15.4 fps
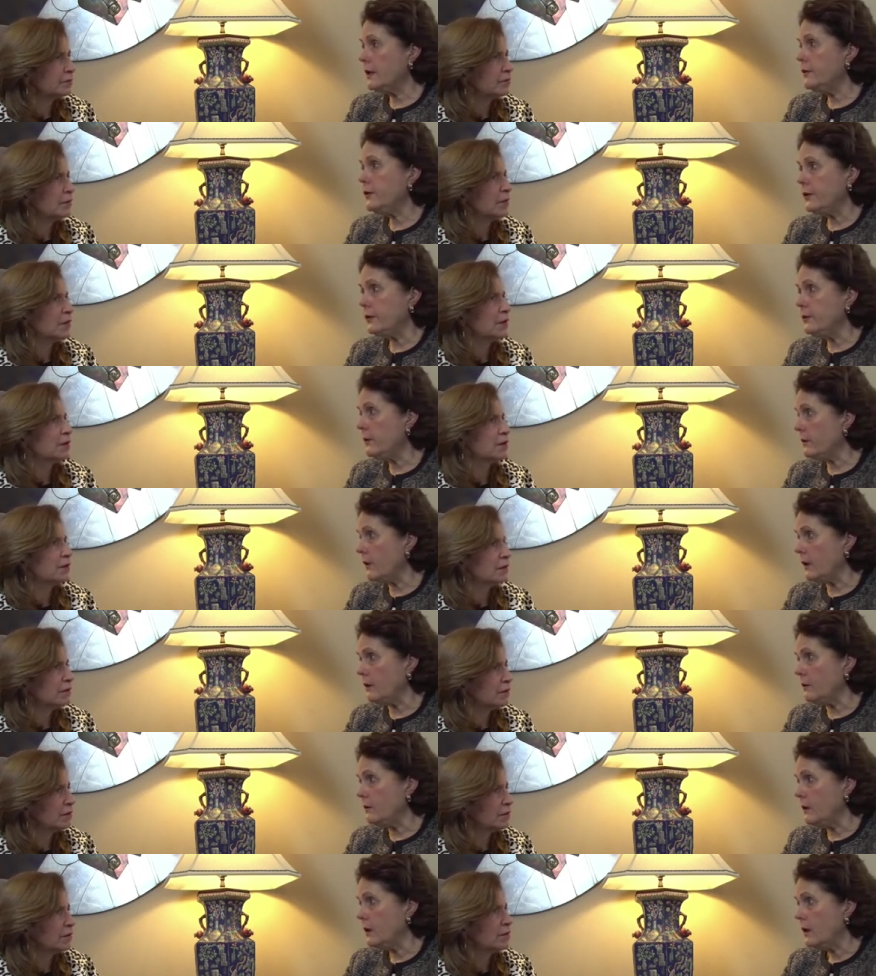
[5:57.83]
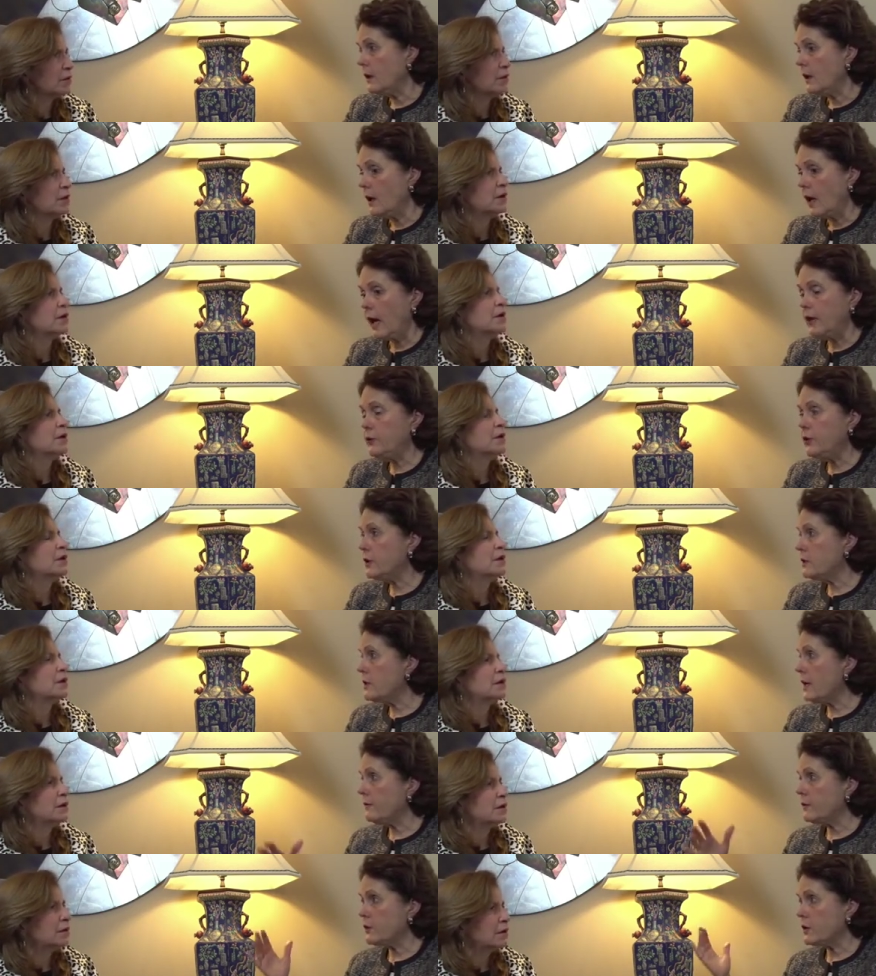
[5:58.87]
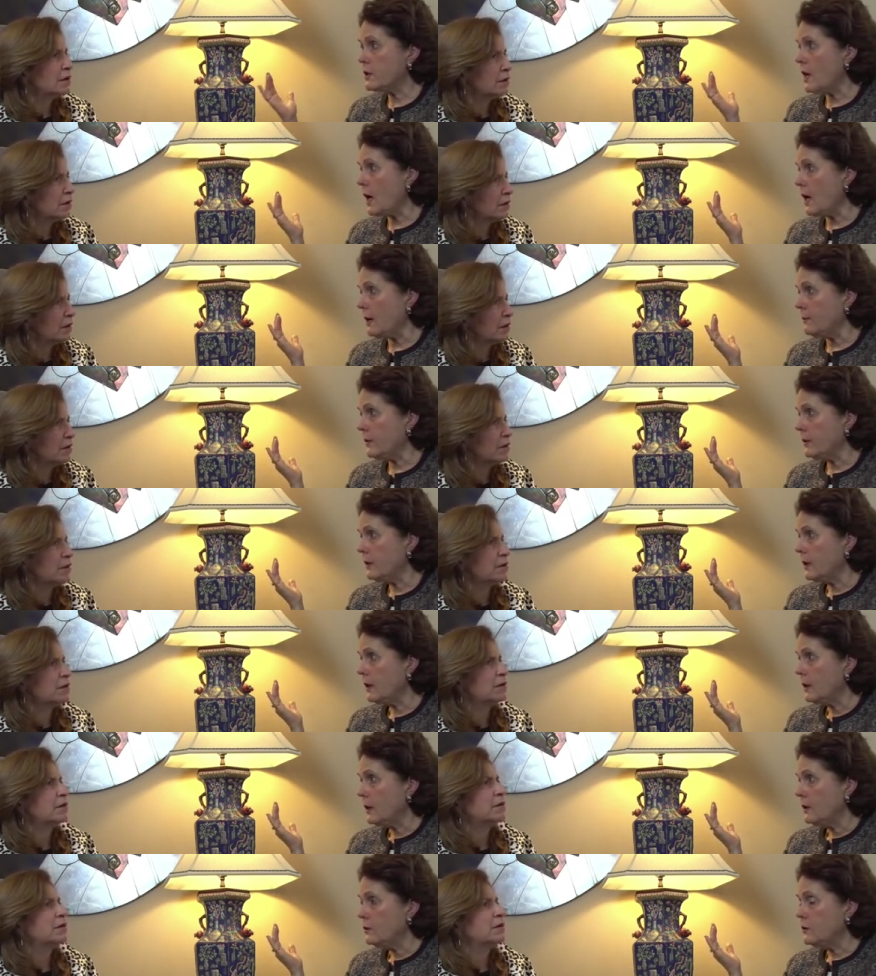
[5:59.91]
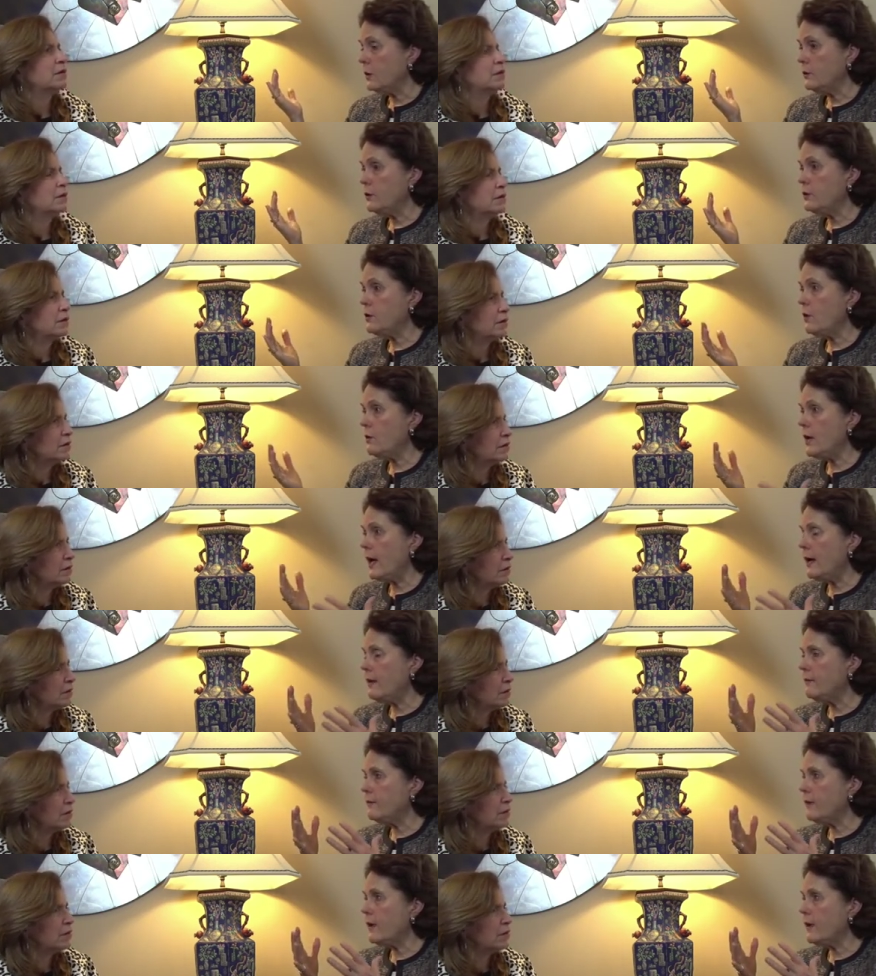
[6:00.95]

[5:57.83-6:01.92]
Speaker 1: in utero and just never stop. So you don't have